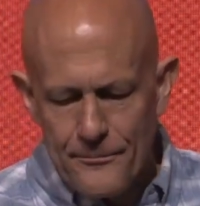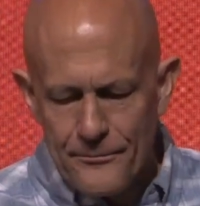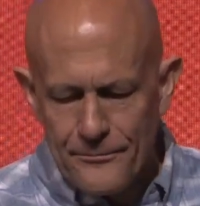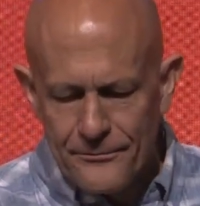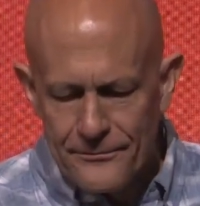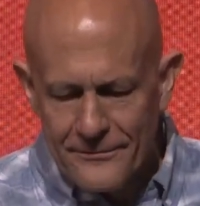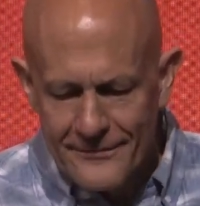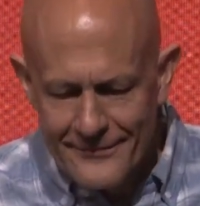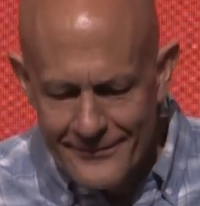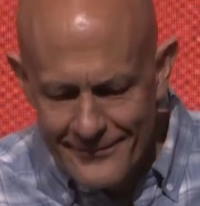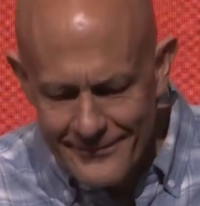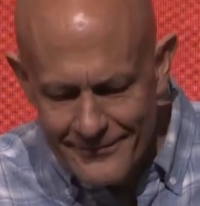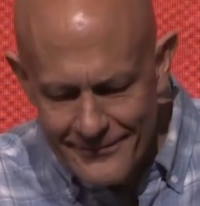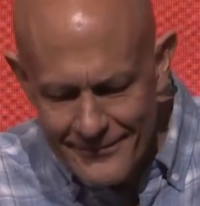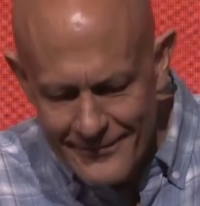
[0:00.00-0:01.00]

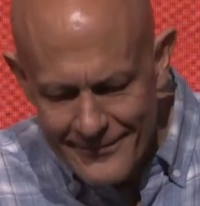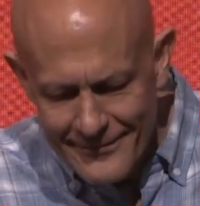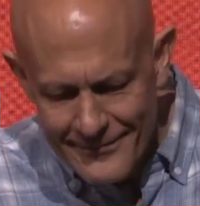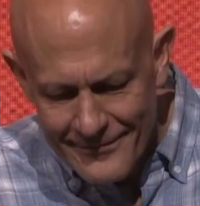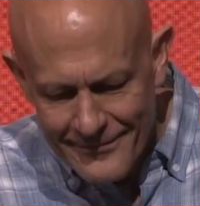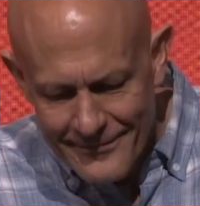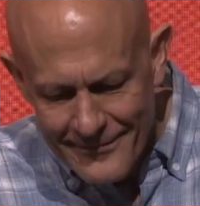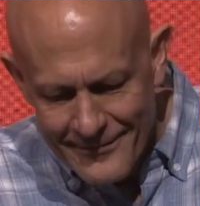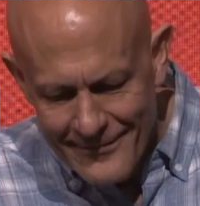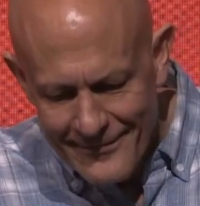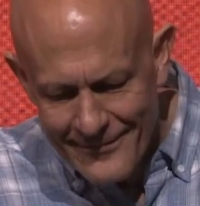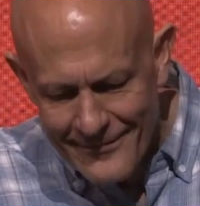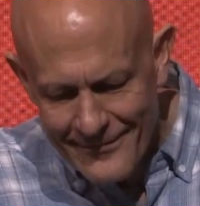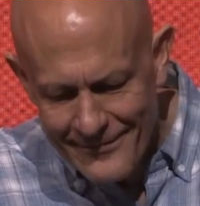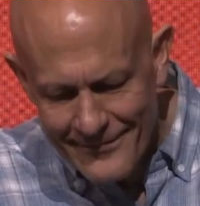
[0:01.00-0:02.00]
No one is speaking in this clip.